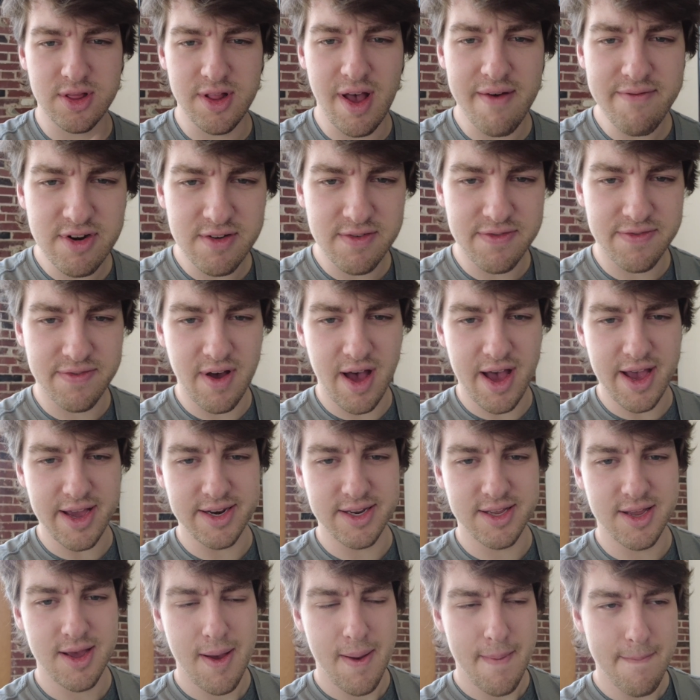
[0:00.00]
love to
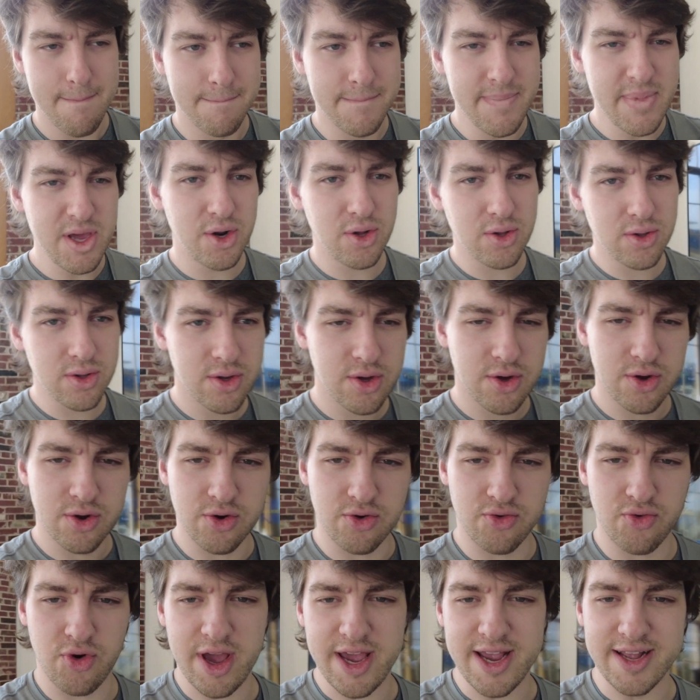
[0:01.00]
find middle
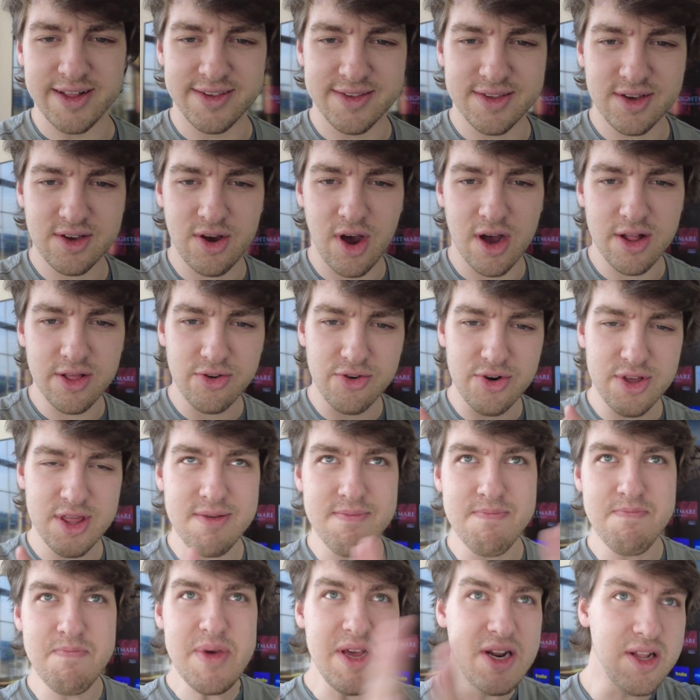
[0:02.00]
gray. It's the color in
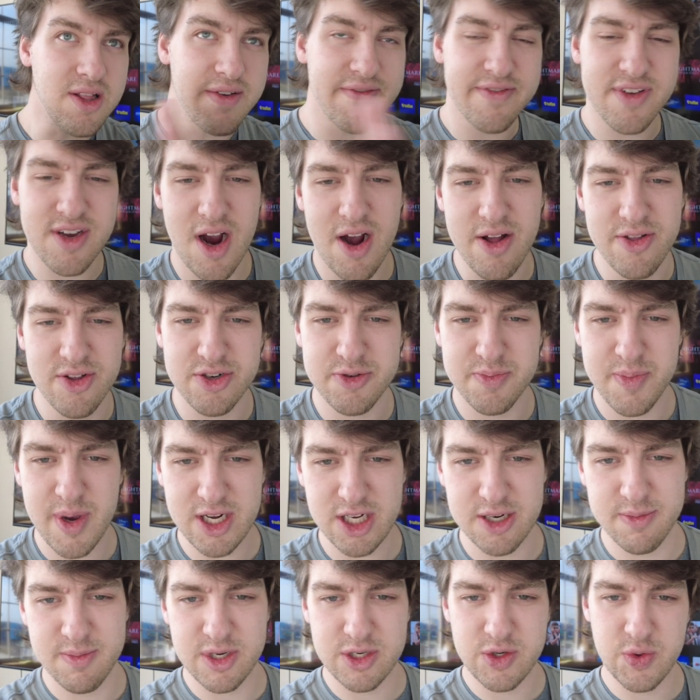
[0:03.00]
the middle of the color
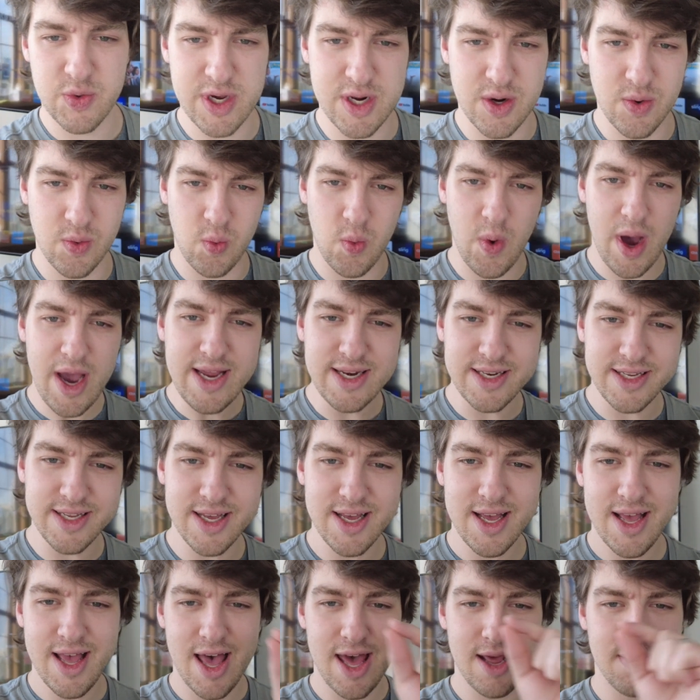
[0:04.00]
spectrum between white
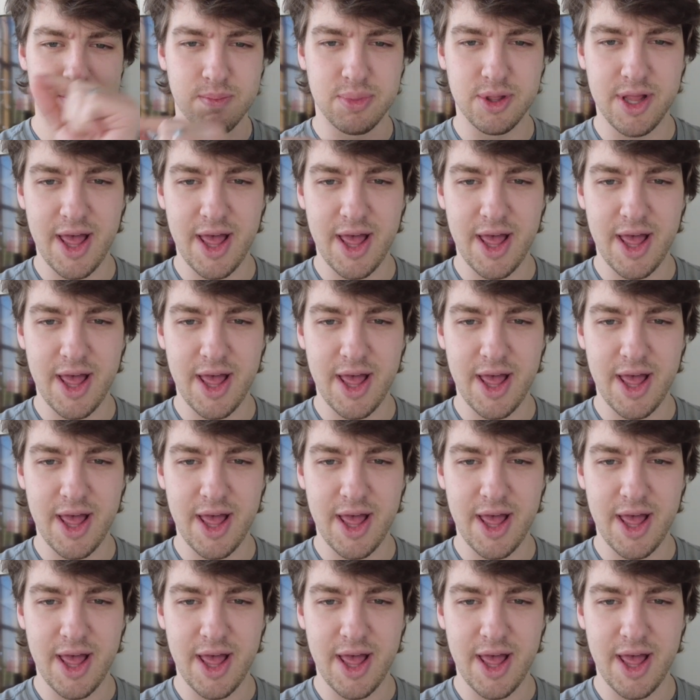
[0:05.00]
and